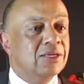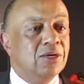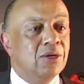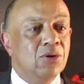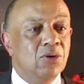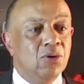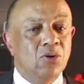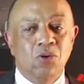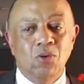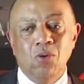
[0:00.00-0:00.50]

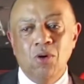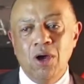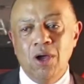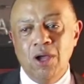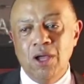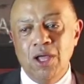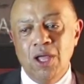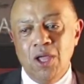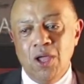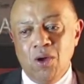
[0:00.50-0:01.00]
who
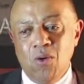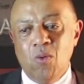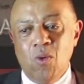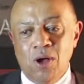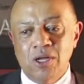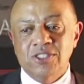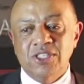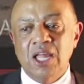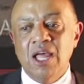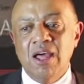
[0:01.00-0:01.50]

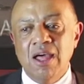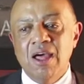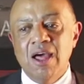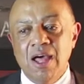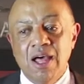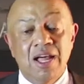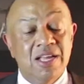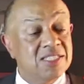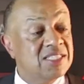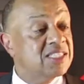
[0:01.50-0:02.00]
was
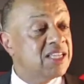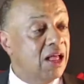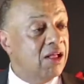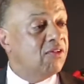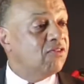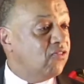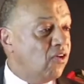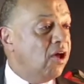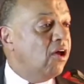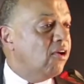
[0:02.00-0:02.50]

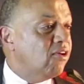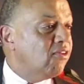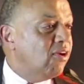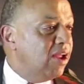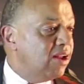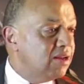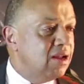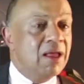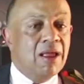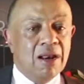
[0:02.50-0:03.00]
herself a
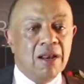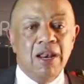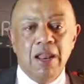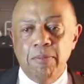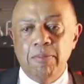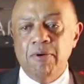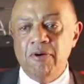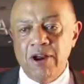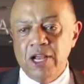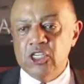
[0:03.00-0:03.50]
great
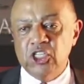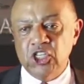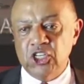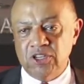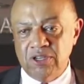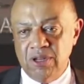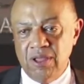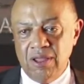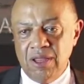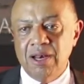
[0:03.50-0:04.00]

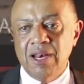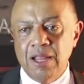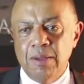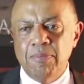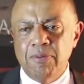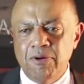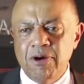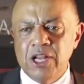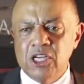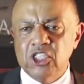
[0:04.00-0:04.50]

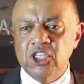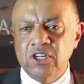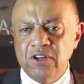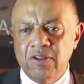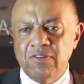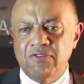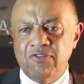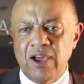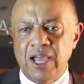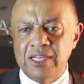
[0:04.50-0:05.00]
liberation
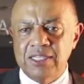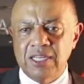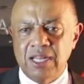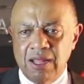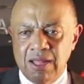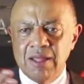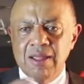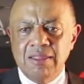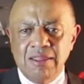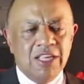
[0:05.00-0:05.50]

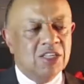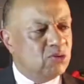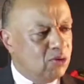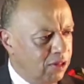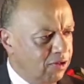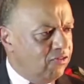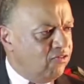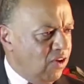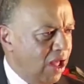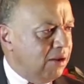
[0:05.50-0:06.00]
fighter. These were
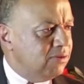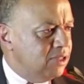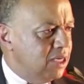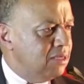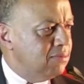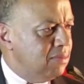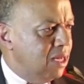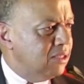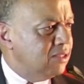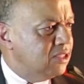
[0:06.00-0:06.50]
the
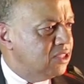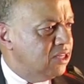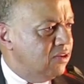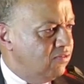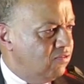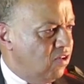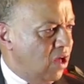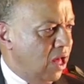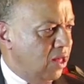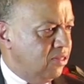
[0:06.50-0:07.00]
founding mothers
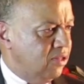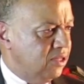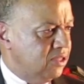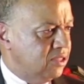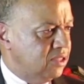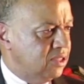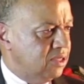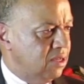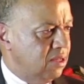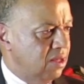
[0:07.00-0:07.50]
and
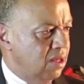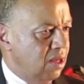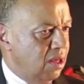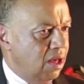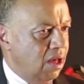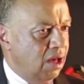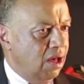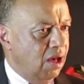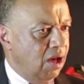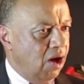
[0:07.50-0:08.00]
fathers
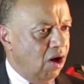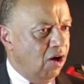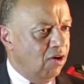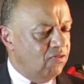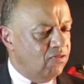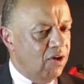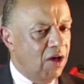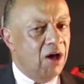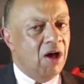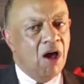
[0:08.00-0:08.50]

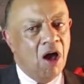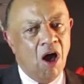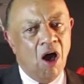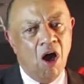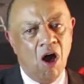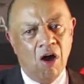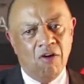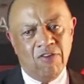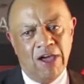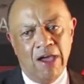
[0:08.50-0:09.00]

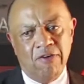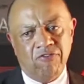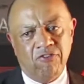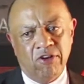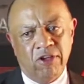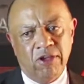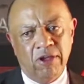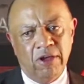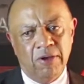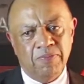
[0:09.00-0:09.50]
of
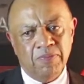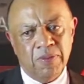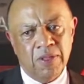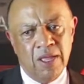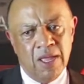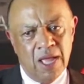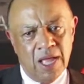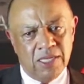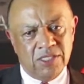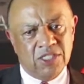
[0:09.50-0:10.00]
Africa.
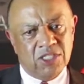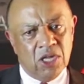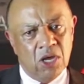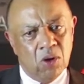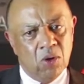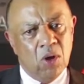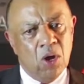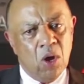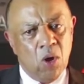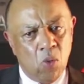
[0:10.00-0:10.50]
And
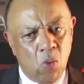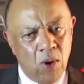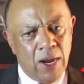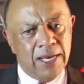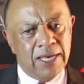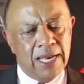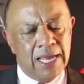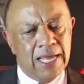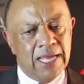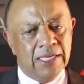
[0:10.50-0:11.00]
so
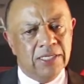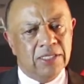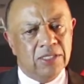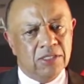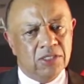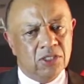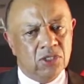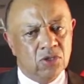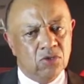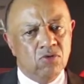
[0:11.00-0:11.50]
we need
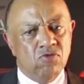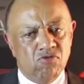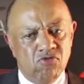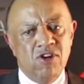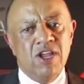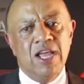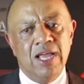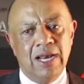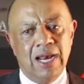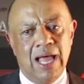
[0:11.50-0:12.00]
to
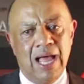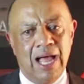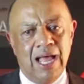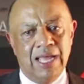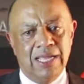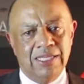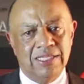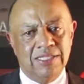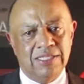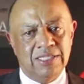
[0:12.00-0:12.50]

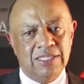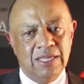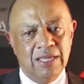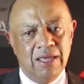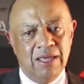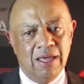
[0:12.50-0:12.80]
realize